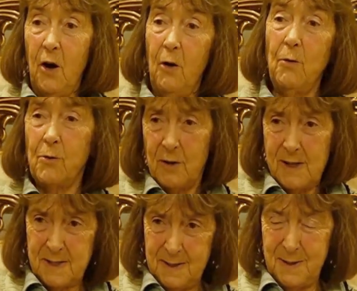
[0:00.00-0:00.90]
whole
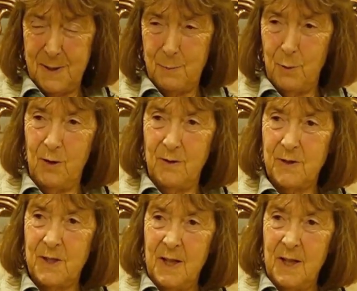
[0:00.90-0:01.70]
grasslands burn.